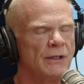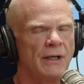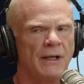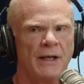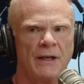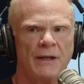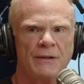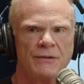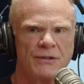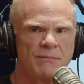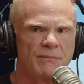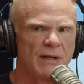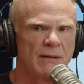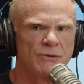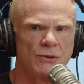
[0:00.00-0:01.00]
And
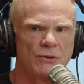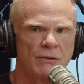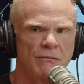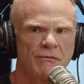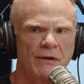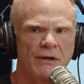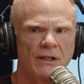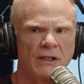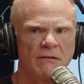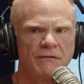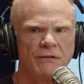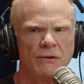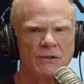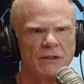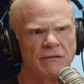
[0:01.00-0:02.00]
sometimes those are very
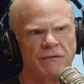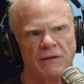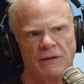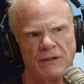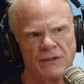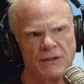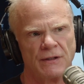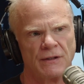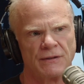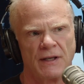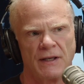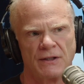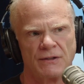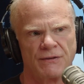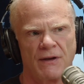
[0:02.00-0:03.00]
confusing feelings, and it
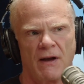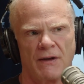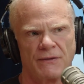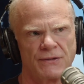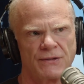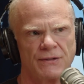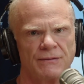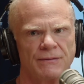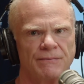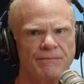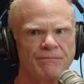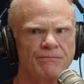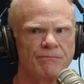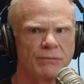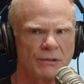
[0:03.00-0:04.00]
takes thoughts
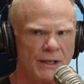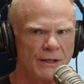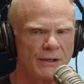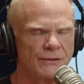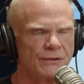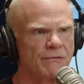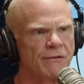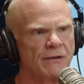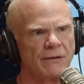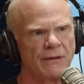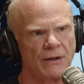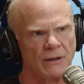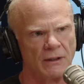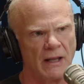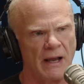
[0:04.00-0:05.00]
and prayer to figure
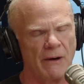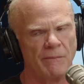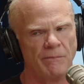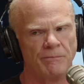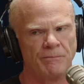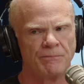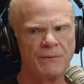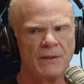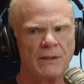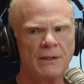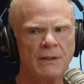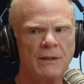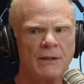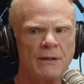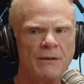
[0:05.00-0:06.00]
that all out.
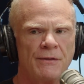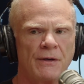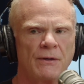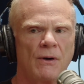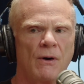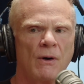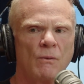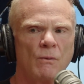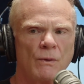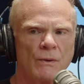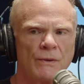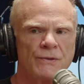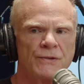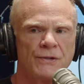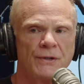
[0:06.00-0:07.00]
There are
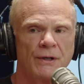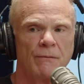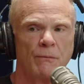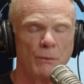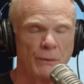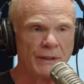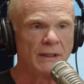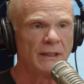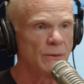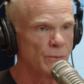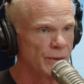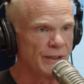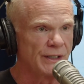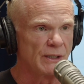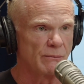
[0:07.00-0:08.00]
words that are really,
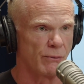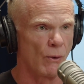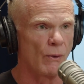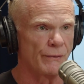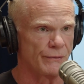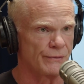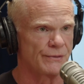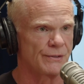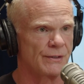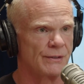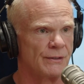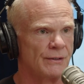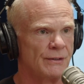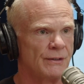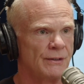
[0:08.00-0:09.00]
really important.
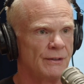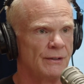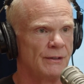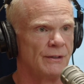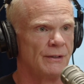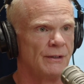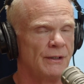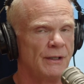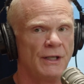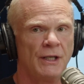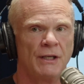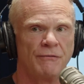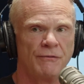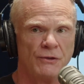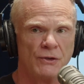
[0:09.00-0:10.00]

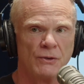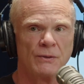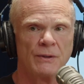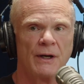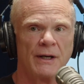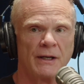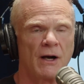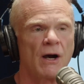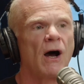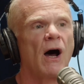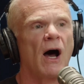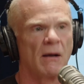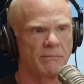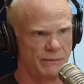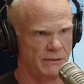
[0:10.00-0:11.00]
If you're a
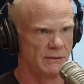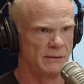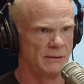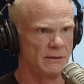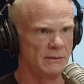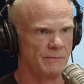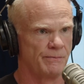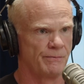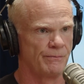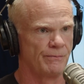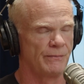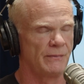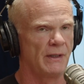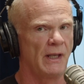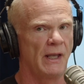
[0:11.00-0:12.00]
cop
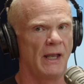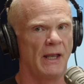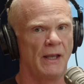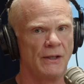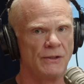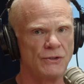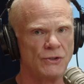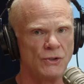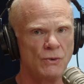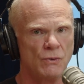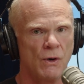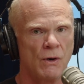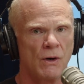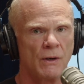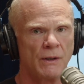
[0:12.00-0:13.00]
and you
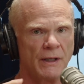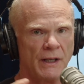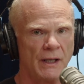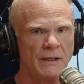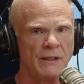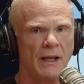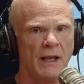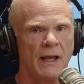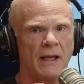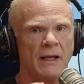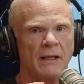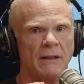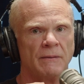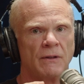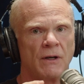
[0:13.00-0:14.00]
are in
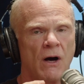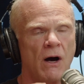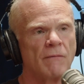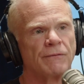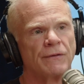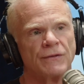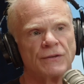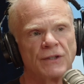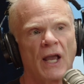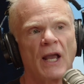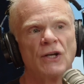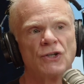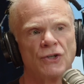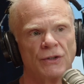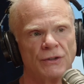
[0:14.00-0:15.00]
a
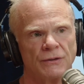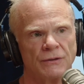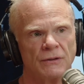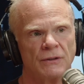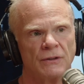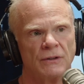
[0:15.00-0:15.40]
confrontation